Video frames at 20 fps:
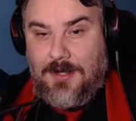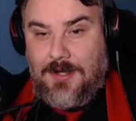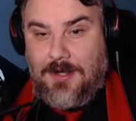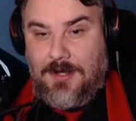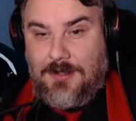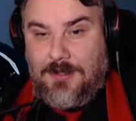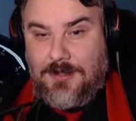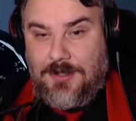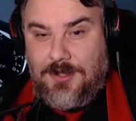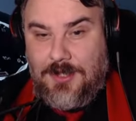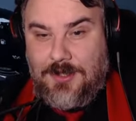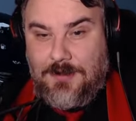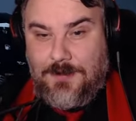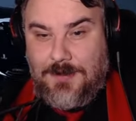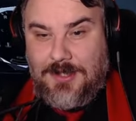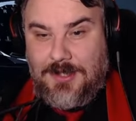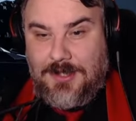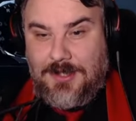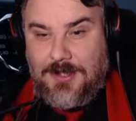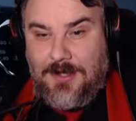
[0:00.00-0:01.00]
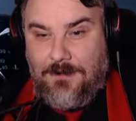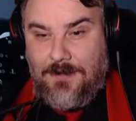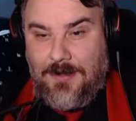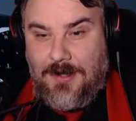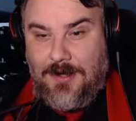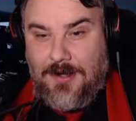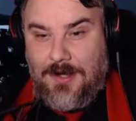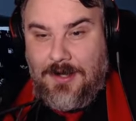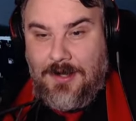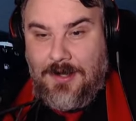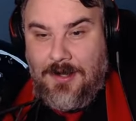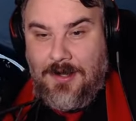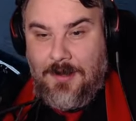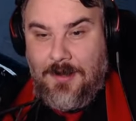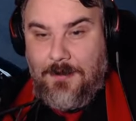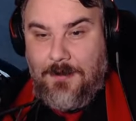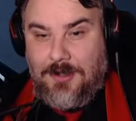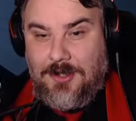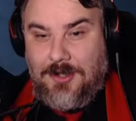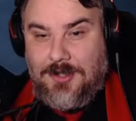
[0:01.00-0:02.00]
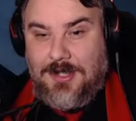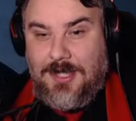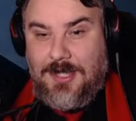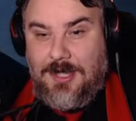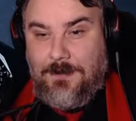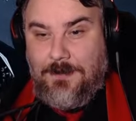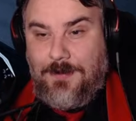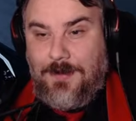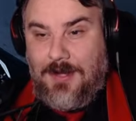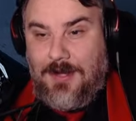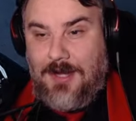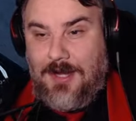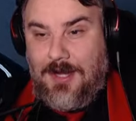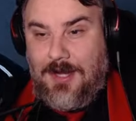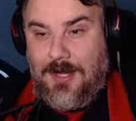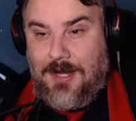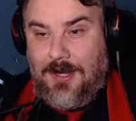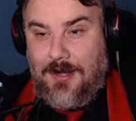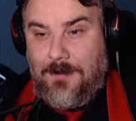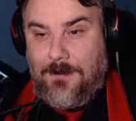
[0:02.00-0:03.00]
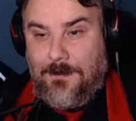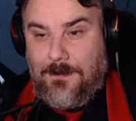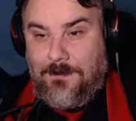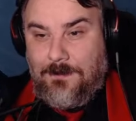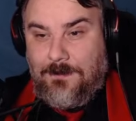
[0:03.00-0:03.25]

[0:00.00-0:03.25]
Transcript: can change position every now and then, but just keep hitting up